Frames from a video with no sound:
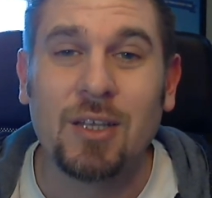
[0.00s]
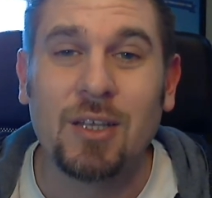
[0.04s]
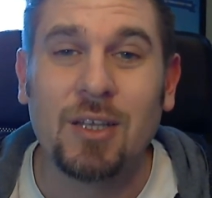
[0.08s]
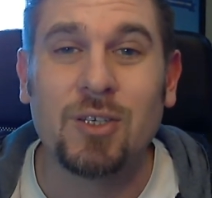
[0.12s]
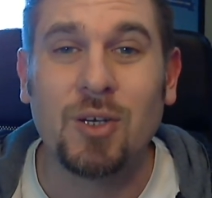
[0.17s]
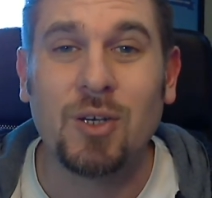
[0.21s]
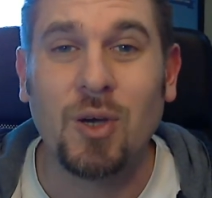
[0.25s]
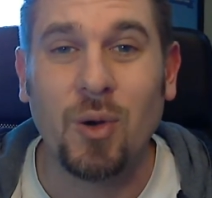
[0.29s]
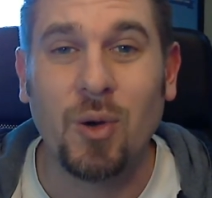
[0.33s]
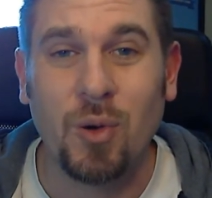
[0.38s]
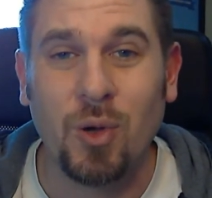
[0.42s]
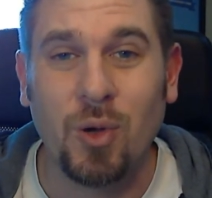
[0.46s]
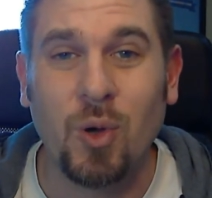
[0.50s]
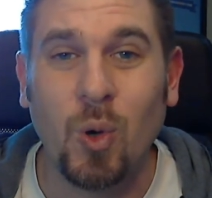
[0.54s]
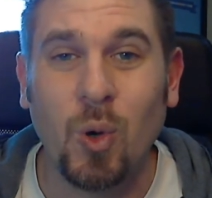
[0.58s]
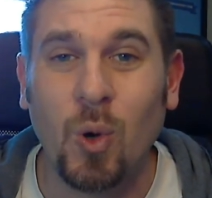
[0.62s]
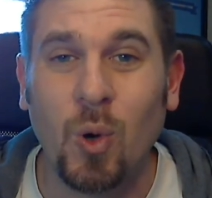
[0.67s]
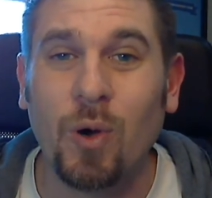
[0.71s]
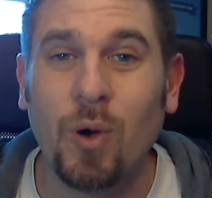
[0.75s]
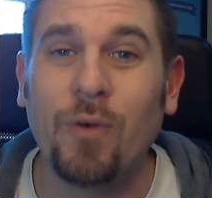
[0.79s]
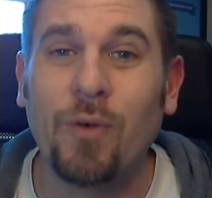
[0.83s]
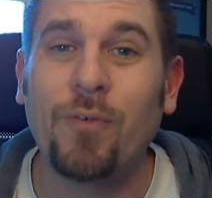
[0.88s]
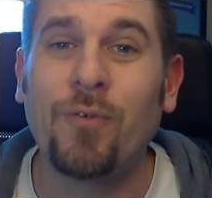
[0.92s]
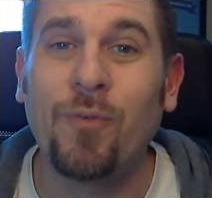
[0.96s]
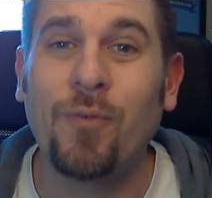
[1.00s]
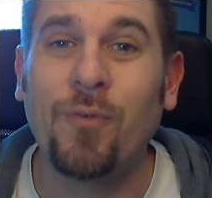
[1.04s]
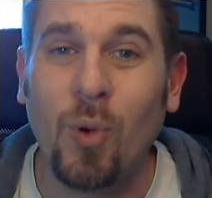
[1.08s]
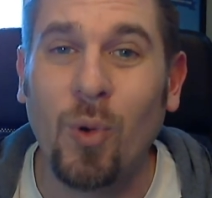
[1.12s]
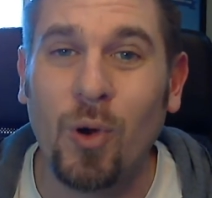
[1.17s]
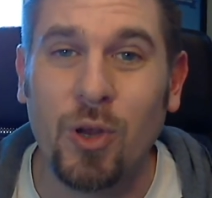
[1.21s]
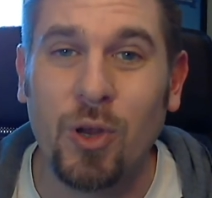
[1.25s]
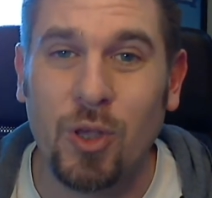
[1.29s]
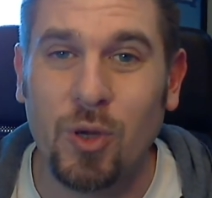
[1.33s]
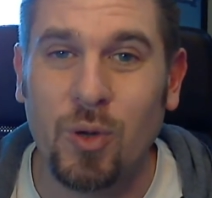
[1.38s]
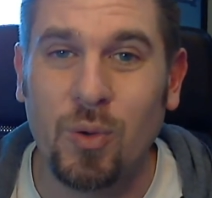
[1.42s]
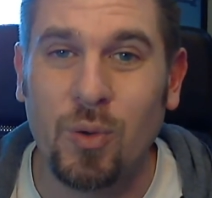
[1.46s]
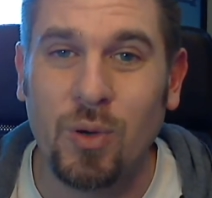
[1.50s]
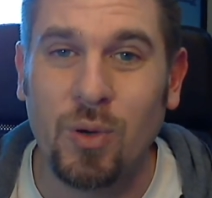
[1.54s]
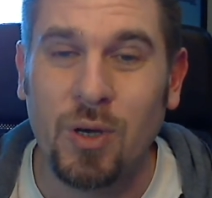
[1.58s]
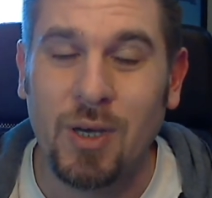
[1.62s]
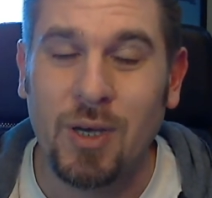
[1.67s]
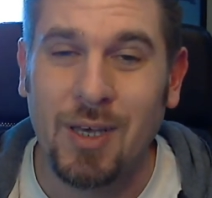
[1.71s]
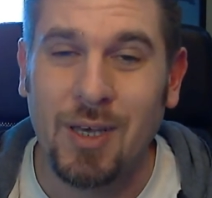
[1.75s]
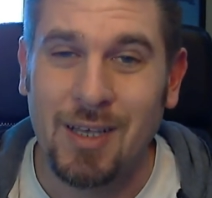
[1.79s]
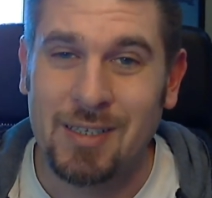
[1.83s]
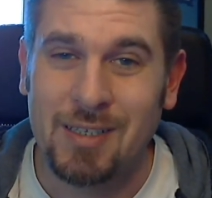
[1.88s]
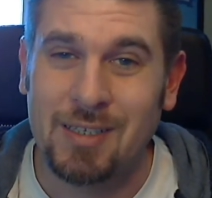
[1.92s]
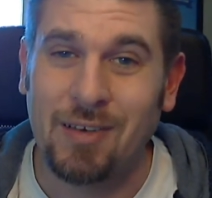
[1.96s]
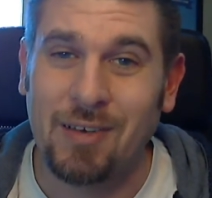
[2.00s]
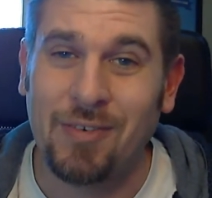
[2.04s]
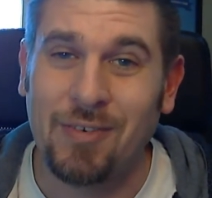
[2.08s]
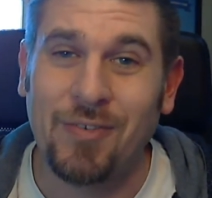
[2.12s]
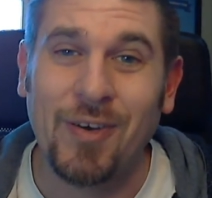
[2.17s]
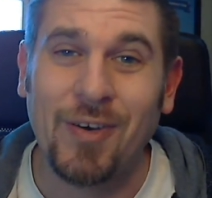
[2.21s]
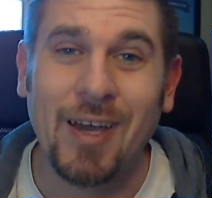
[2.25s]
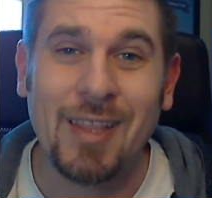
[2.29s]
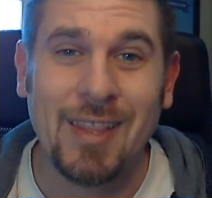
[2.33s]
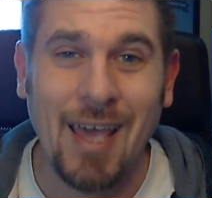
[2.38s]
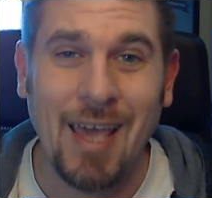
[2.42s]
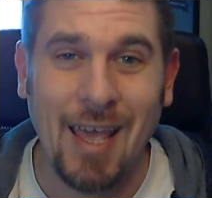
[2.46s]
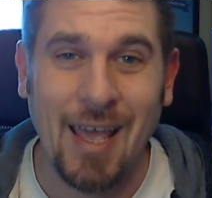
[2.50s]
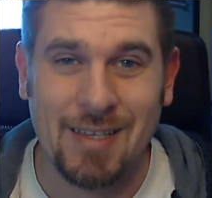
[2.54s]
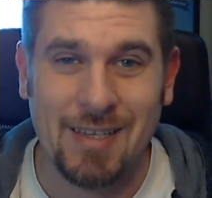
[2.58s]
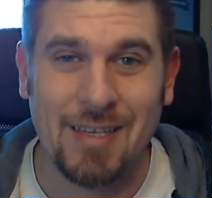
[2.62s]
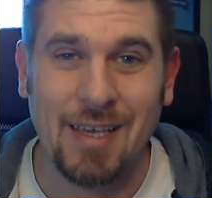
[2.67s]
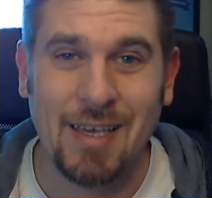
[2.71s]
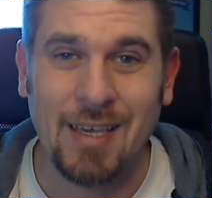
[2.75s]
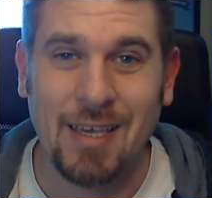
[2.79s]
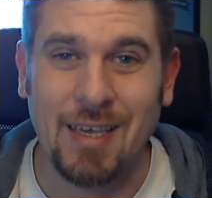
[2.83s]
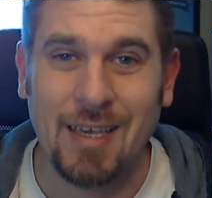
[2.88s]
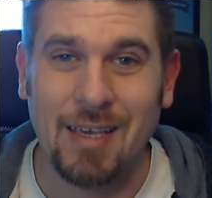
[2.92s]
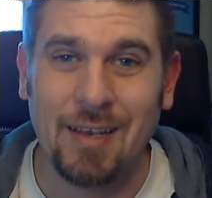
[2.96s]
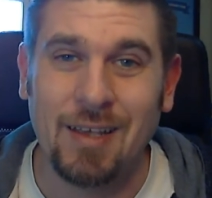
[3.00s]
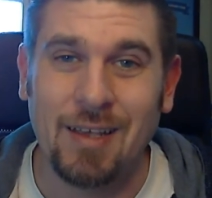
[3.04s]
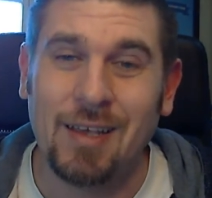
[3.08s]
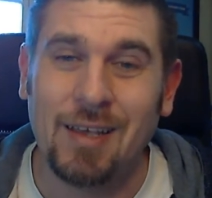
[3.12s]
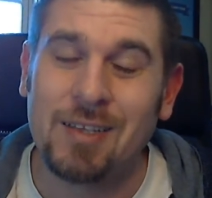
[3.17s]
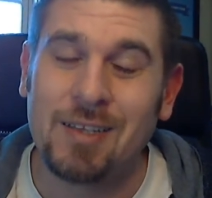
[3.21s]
to go to court for you to fight that ticket,